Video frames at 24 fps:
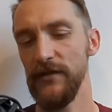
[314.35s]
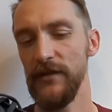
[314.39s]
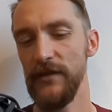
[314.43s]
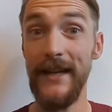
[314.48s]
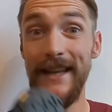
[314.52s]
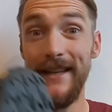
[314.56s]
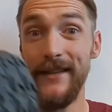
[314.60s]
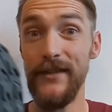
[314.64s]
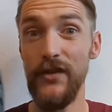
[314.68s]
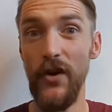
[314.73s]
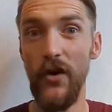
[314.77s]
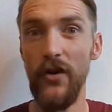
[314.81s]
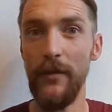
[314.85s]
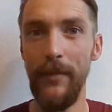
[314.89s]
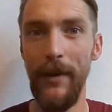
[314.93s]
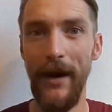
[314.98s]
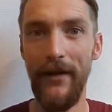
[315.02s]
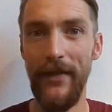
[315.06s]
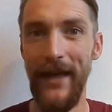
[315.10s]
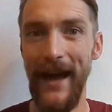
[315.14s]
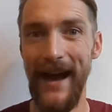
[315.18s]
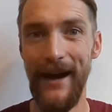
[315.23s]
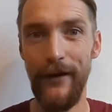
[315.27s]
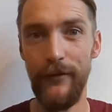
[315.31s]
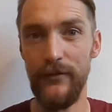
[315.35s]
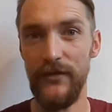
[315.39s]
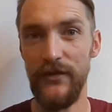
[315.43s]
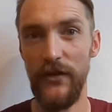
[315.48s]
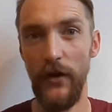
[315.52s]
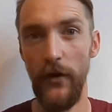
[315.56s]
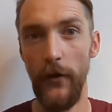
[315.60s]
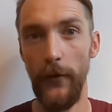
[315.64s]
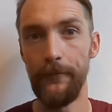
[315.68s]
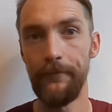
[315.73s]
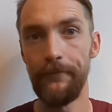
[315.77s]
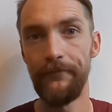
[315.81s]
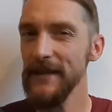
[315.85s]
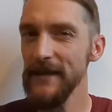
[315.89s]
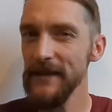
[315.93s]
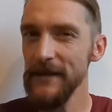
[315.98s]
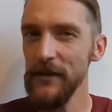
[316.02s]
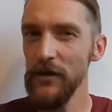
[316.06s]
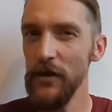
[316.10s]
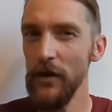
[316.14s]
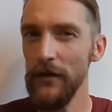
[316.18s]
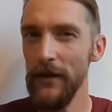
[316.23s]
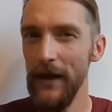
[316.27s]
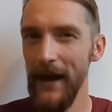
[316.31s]
So let's talk about that outsole. This is
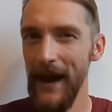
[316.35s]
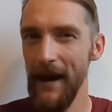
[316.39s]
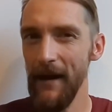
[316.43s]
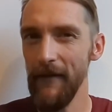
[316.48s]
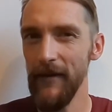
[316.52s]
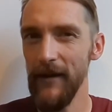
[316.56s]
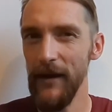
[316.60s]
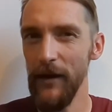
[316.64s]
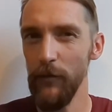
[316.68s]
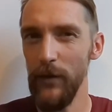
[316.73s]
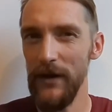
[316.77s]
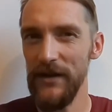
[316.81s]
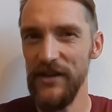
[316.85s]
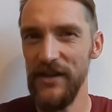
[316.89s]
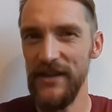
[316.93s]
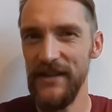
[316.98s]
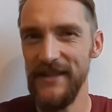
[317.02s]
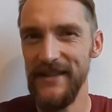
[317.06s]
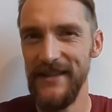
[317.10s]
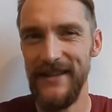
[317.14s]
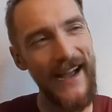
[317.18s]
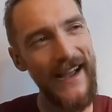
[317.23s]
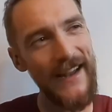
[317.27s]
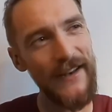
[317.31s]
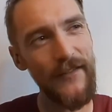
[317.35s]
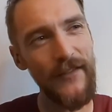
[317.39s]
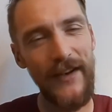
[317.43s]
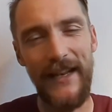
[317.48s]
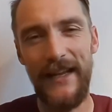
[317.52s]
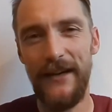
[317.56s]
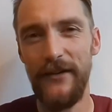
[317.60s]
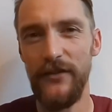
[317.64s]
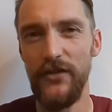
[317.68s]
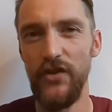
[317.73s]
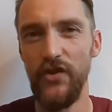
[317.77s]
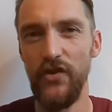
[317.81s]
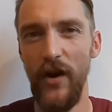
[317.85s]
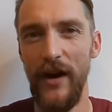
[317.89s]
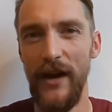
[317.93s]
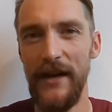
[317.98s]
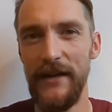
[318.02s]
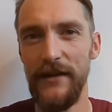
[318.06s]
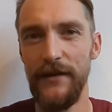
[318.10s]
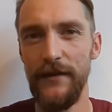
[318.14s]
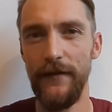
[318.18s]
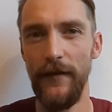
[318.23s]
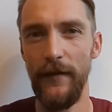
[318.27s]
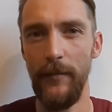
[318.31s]
another area which is kind of a little
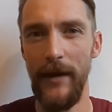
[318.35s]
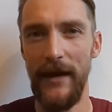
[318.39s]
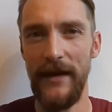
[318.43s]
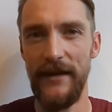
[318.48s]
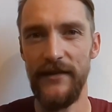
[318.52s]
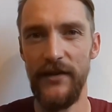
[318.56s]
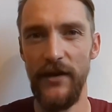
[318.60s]
strange for me.